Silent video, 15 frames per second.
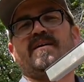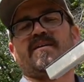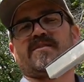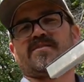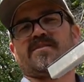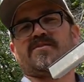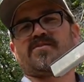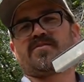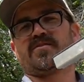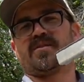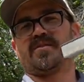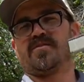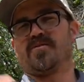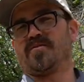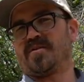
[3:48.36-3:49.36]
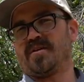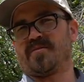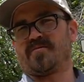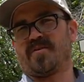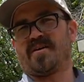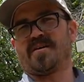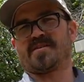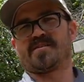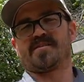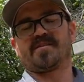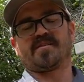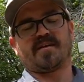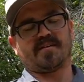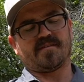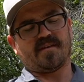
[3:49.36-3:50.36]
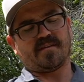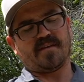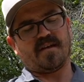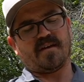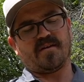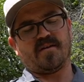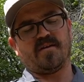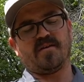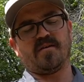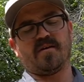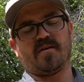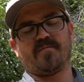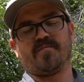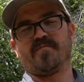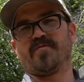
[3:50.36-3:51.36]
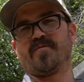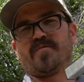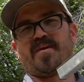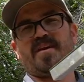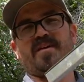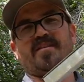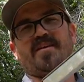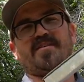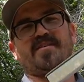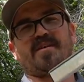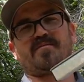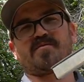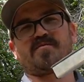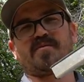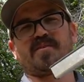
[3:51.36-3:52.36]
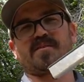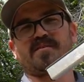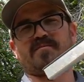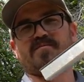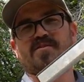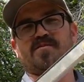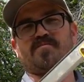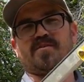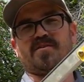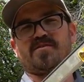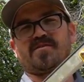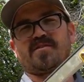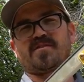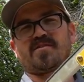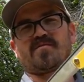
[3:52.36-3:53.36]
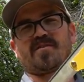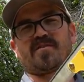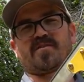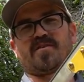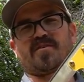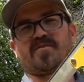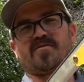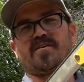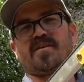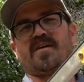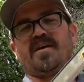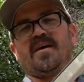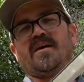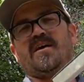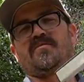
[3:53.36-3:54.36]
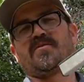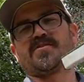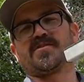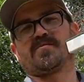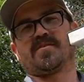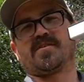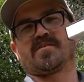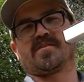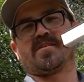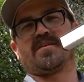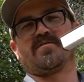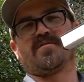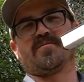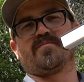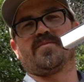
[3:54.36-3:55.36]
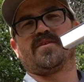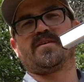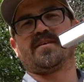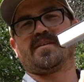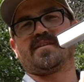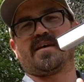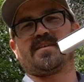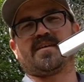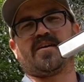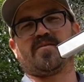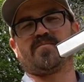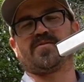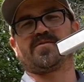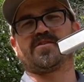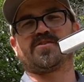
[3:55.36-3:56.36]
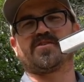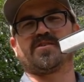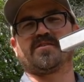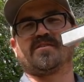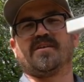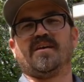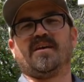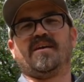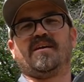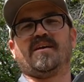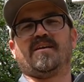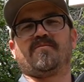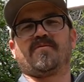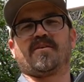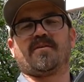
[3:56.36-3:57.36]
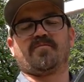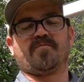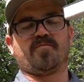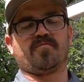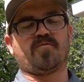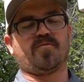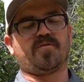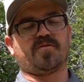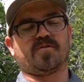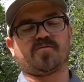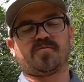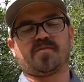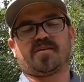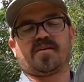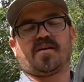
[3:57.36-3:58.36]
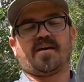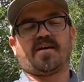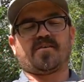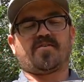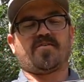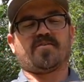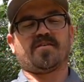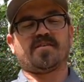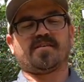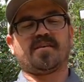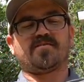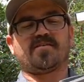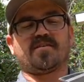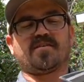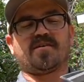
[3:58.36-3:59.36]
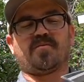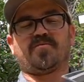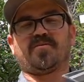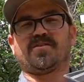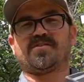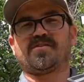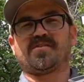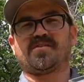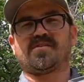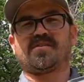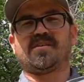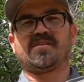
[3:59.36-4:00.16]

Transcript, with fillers: I say you, you don't, hit rocks and things like that. Um, for me, a lot of times because I've just been using this around concrete, most of them I just leave them in that down position. And when I'm rolling this with the kayak cart, it gives it a couple inches